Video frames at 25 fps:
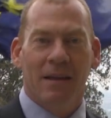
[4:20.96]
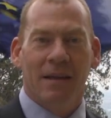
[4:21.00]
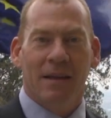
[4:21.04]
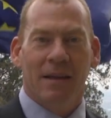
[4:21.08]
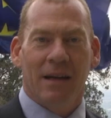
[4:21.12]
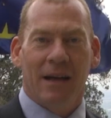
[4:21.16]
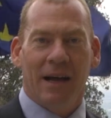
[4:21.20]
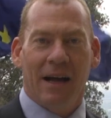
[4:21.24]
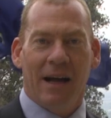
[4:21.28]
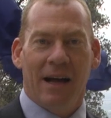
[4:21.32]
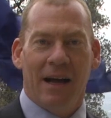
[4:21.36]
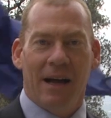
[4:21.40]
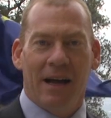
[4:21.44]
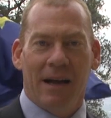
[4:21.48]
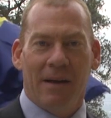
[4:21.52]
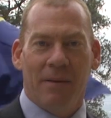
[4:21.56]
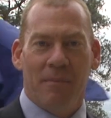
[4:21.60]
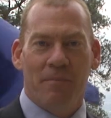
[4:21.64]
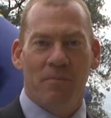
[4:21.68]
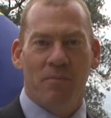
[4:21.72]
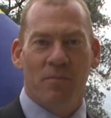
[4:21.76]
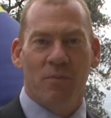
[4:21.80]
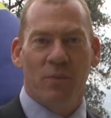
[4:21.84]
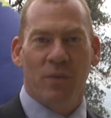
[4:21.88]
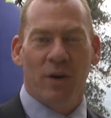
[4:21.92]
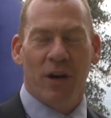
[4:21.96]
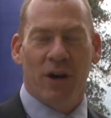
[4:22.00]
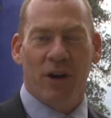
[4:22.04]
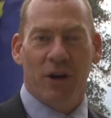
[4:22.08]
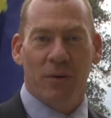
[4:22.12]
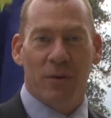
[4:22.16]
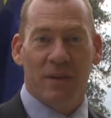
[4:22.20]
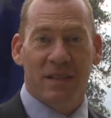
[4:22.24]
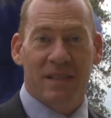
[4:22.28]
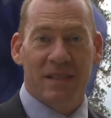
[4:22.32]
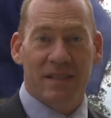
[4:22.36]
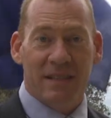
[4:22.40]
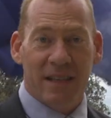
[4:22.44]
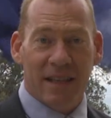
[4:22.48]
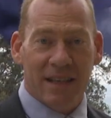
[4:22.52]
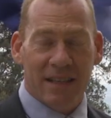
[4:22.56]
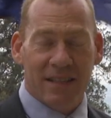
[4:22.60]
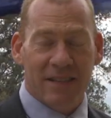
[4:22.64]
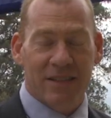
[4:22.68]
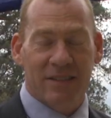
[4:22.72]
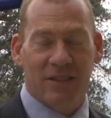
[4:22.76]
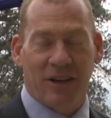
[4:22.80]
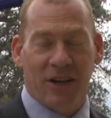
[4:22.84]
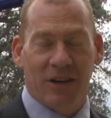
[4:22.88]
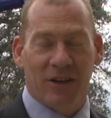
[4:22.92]
When I was
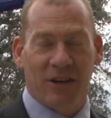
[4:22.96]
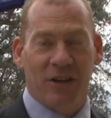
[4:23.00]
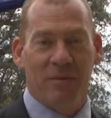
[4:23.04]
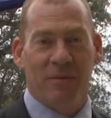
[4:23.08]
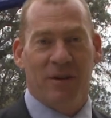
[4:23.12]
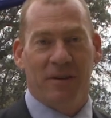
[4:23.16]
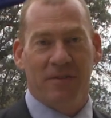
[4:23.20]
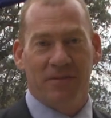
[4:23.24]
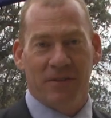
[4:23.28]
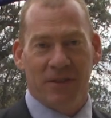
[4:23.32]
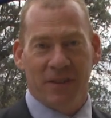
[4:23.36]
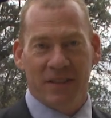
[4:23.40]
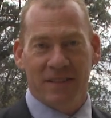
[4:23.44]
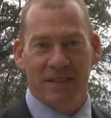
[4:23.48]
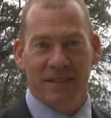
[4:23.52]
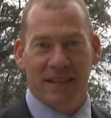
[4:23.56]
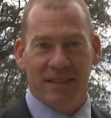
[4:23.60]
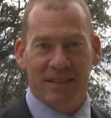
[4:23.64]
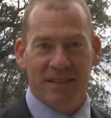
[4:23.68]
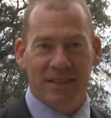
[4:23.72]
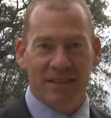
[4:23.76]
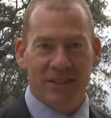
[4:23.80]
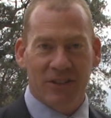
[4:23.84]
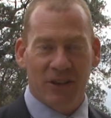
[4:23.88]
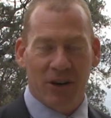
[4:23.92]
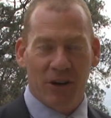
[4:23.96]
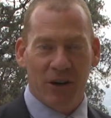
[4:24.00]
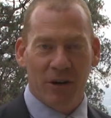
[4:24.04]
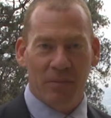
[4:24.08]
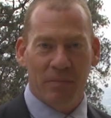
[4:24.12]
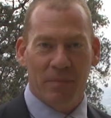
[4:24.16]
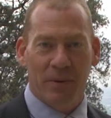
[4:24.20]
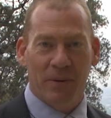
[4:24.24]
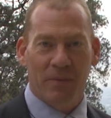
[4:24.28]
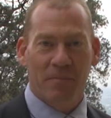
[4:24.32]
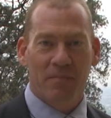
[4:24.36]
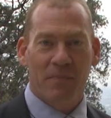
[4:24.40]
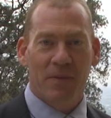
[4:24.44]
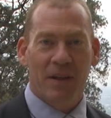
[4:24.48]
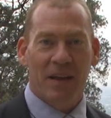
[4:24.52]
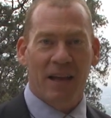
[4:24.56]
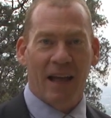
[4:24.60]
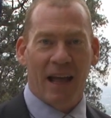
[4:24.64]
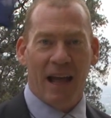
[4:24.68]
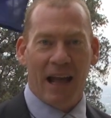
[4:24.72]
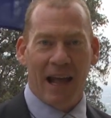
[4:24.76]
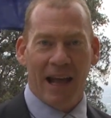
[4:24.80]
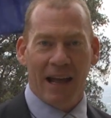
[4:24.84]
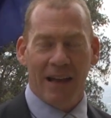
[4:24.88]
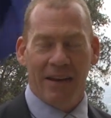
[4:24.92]
6, I got my first telescope,
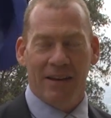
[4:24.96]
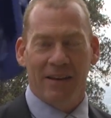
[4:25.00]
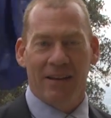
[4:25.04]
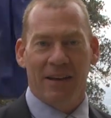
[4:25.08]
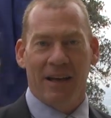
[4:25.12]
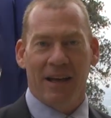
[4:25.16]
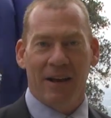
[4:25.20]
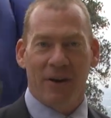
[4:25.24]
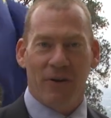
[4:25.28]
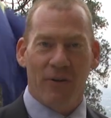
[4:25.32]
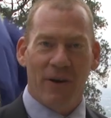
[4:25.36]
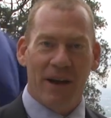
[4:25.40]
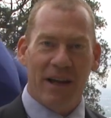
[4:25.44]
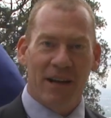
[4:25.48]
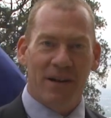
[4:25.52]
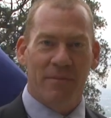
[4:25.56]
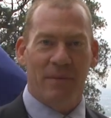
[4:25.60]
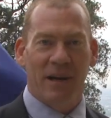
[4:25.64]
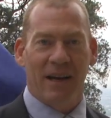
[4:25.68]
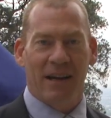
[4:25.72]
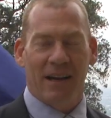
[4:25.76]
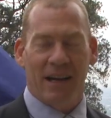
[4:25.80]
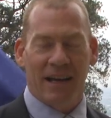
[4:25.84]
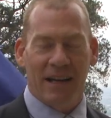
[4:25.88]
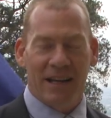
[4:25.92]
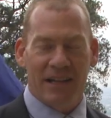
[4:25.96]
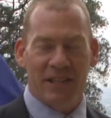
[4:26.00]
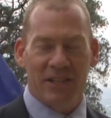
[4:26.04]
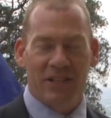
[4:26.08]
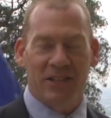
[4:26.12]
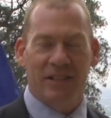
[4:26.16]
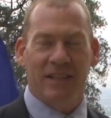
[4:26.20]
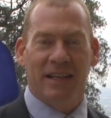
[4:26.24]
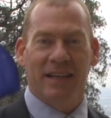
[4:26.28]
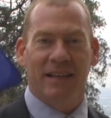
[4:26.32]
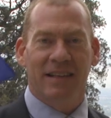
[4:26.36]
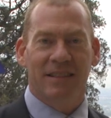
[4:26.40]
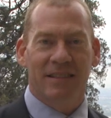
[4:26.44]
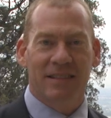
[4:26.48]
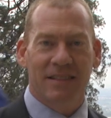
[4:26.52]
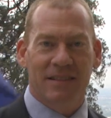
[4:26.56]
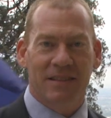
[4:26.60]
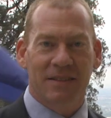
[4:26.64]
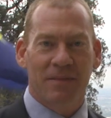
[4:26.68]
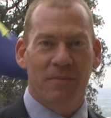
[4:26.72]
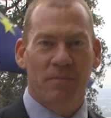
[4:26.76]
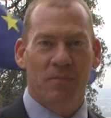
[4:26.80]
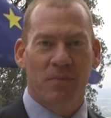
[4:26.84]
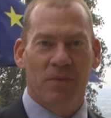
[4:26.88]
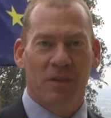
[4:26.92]
and at around about age
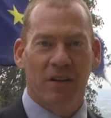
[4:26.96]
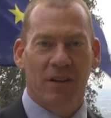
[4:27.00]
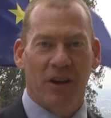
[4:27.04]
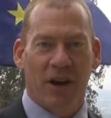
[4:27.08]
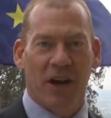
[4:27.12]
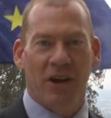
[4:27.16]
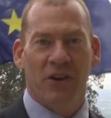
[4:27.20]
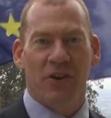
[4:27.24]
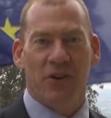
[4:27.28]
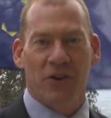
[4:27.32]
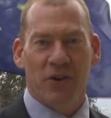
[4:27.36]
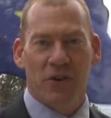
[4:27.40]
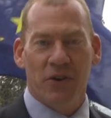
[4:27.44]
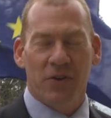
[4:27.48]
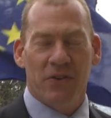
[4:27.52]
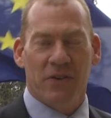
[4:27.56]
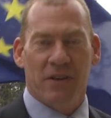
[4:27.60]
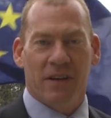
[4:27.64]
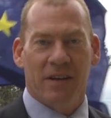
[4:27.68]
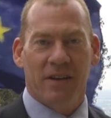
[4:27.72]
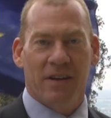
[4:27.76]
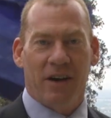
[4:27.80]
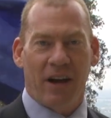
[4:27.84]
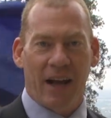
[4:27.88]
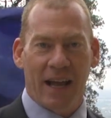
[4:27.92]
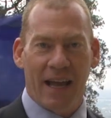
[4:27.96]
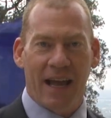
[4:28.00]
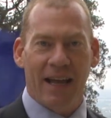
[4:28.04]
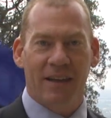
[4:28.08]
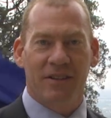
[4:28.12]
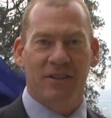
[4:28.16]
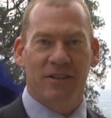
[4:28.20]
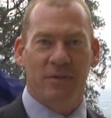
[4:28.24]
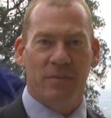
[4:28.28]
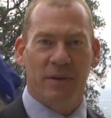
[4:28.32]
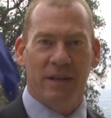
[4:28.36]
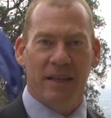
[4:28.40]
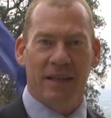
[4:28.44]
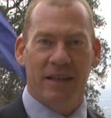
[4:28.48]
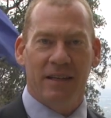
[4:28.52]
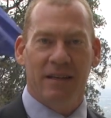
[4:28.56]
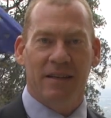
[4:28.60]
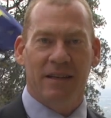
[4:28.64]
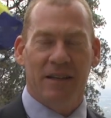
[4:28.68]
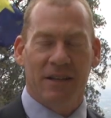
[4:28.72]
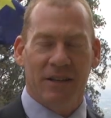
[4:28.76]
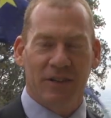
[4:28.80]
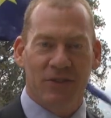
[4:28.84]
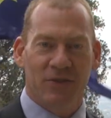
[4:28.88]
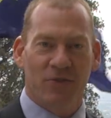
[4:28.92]
6, I knew that I had to be
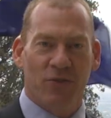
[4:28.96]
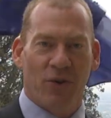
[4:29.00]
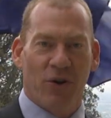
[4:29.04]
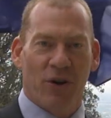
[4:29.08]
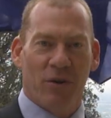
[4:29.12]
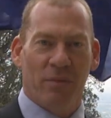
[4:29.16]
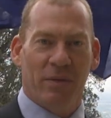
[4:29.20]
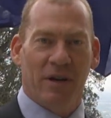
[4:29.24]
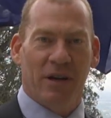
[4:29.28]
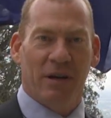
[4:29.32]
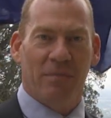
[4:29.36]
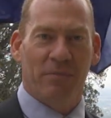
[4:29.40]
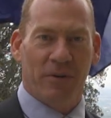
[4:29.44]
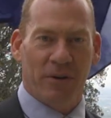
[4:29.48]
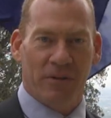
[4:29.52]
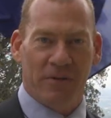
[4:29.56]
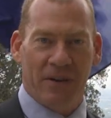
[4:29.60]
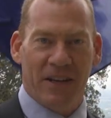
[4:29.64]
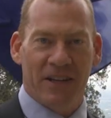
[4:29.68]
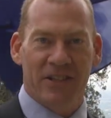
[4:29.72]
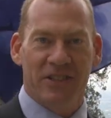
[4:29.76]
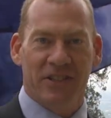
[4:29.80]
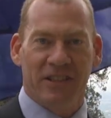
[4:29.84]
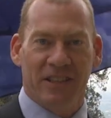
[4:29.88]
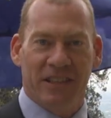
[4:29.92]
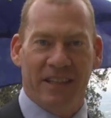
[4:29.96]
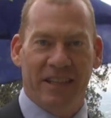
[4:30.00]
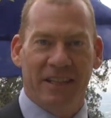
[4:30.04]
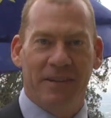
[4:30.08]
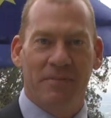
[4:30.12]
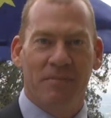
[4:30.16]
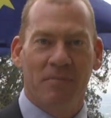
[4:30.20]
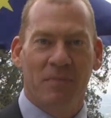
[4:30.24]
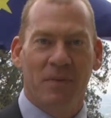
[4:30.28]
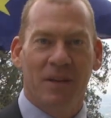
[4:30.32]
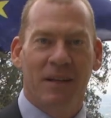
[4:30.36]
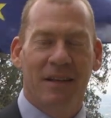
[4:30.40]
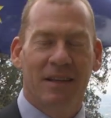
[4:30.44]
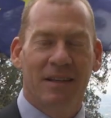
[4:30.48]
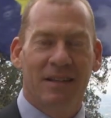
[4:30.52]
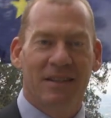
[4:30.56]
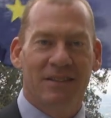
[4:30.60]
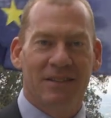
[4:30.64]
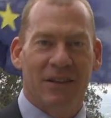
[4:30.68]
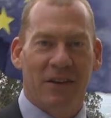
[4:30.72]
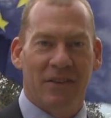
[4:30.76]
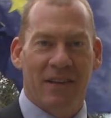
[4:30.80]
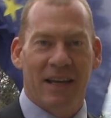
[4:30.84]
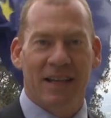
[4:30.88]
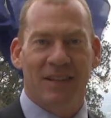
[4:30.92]
an astronomer professionally.
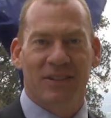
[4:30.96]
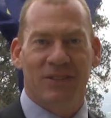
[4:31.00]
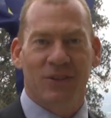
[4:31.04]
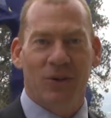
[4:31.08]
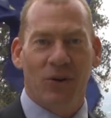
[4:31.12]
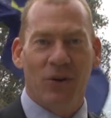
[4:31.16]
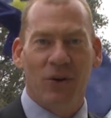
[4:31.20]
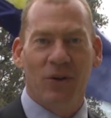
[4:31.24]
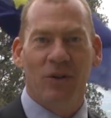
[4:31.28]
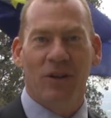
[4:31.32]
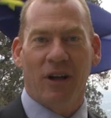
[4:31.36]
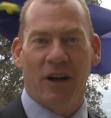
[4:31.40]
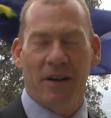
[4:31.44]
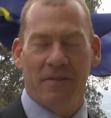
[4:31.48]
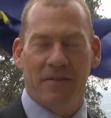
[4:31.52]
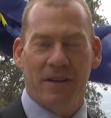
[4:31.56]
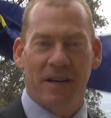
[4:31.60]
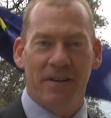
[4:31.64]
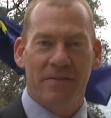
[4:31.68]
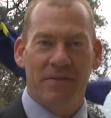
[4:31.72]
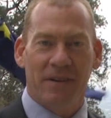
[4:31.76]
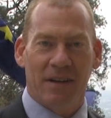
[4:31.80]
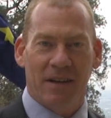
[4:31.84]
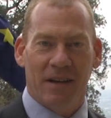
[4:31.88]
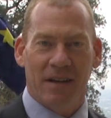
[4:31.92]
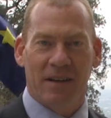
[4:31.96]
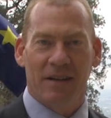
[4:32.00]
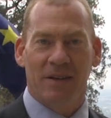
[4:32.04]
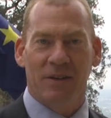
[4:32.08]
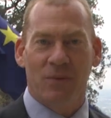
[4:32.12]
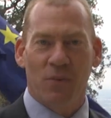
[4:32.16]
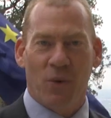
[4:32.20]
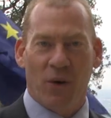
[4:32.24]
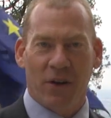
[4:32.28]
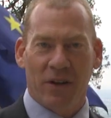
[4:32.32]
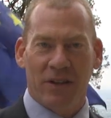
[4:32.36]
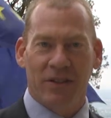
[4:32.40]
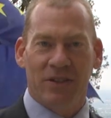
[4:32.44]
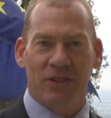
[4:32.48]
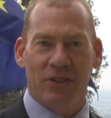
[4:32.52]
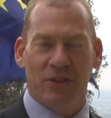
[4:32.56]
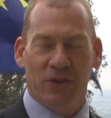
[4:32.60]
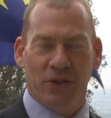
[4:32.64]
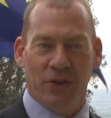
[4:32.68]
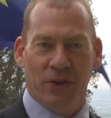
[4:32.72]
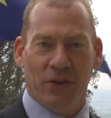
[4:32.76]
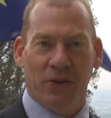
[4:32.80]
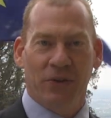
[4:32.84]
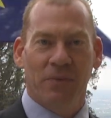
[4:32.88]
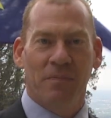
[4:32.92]
So that's all I've ever wanted to
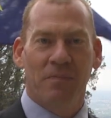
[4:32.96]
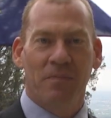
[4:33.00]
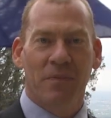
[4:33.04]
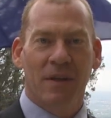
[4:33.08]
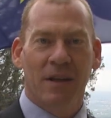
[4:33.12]
do.